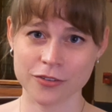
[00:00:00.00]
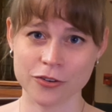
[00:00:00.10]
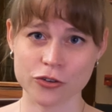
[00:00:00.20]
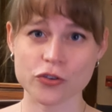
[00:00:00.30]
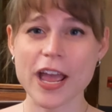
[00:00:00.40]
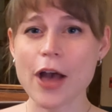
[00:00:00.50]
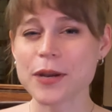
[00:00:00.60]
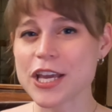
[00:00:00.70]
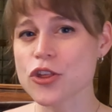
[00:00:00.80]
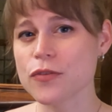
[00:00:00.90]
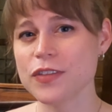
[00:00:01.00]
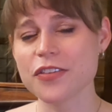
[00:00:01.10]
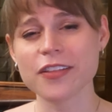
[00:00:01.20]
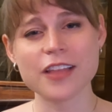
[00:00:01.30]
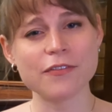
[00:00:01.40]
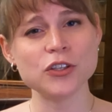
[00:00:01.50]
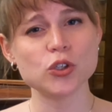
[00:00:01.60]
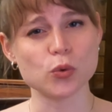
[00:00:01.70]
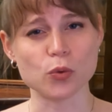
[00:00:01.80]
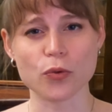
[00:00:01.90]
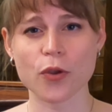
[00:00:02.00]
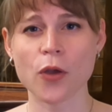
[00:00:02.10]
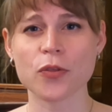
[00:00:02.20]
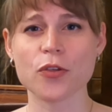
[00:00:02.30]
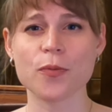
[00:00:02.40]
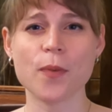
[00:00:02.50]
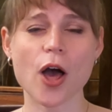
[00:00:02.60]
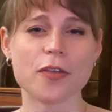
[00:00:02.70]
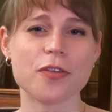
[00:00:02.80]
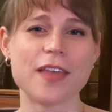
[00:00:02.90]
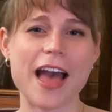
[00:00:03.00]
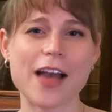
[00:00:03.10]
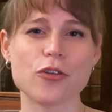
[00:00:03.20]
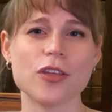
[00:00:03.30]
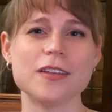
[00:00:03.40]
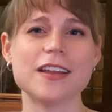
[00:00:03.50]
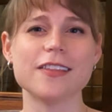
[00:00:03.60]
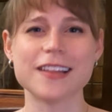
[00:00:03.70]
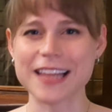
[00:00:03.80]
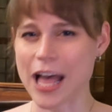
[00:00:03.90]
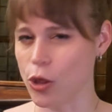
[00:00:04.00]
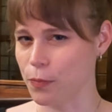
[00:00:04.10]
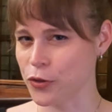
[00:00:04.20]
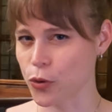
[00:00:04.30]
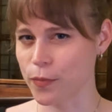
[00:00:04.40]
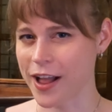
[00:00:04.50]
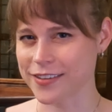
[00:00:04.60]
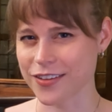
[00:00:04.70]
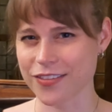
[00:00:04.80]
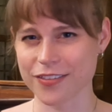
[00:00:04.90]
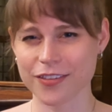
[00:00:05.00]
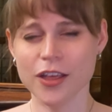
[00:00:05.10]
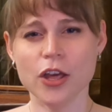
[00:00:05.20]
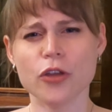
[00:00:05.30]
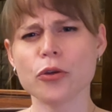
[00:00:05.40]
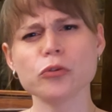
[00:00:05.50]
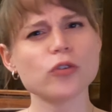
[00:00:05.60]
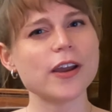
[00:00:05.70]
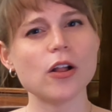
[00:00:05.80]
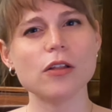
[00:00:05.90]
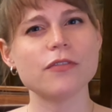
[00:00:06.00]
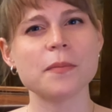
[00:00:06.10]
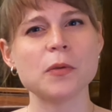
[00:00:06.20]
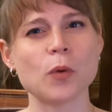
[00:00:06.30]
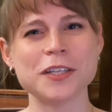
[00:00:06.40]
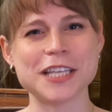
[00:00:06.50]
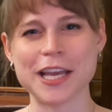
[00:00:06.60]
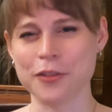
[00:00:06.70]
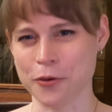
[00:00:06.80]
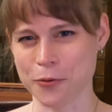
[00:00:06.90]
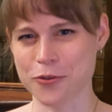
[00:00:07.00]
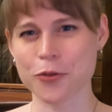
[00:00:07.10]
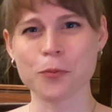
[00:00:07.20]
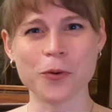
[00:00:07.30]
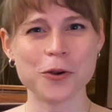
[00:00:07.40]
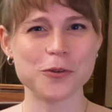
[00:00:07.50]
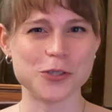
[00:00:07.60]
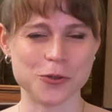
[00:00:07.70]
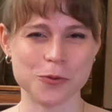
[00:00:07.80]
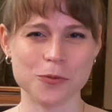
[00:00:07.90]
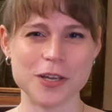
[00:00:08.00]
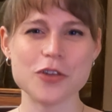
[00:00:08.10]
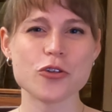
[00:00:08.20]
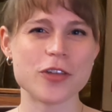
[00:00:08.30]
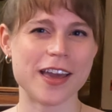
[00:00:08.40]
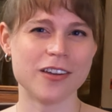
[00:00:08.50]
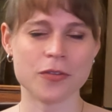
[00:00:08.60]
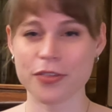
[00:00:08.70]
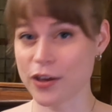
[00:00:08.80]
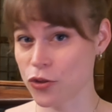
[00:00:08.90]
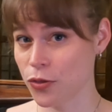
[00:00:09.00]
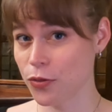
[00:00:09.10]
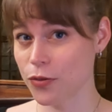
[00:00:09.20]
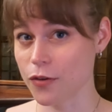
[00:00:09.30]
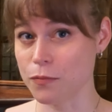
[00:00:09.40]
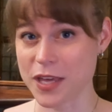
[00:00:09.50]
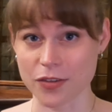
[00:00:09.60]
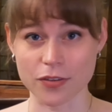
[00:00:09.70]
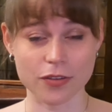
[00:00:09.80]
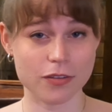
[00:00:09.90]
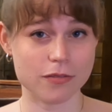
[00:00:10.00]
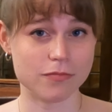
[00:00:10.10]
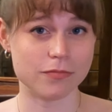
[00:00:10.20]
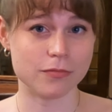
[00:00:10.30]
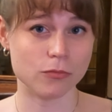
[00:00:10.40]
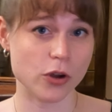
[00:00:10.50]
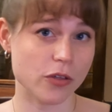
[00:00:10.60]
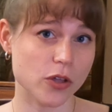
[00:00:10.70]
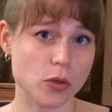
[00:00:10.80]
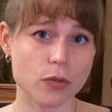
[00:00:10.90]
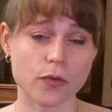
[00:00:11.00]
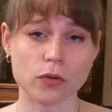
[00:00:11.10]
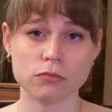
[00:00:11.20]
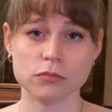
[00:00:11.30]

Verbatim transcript: Try out each of these 11 tools on spots that actually need a little help in your practice. Don't try all of them in one day though, just one or two each day on sections of pieces where they're useful.